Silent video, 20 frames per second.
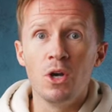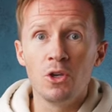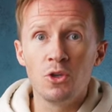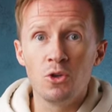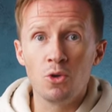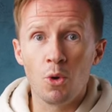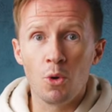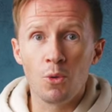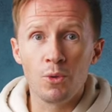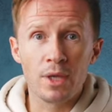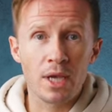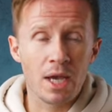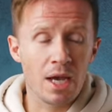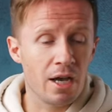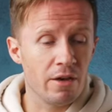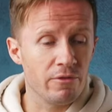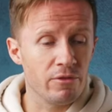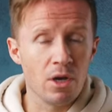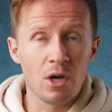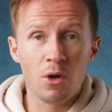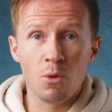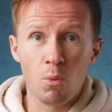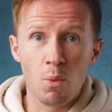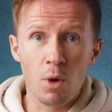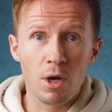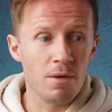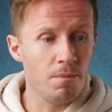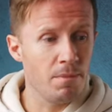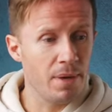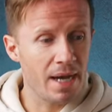You only have
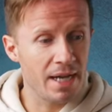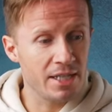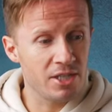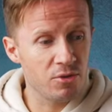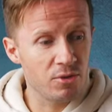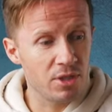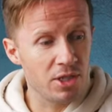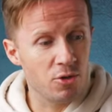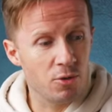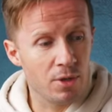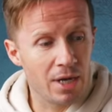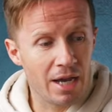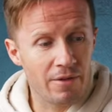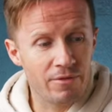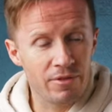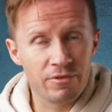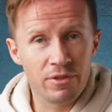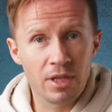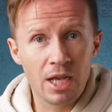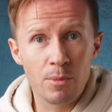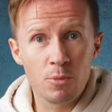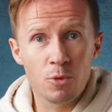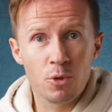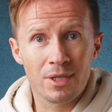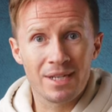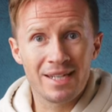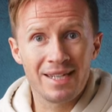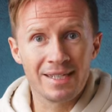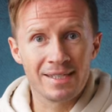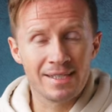one battery, you don't have the Fly More
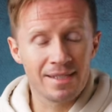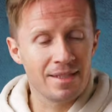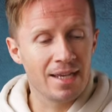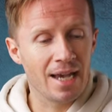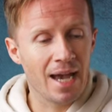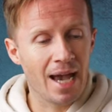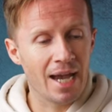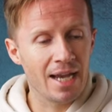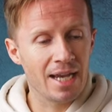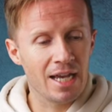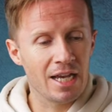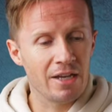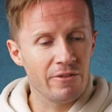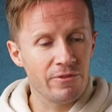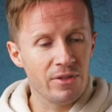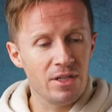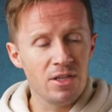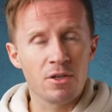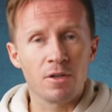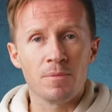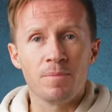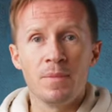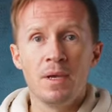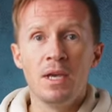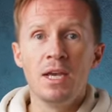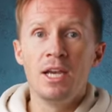kit that I have here.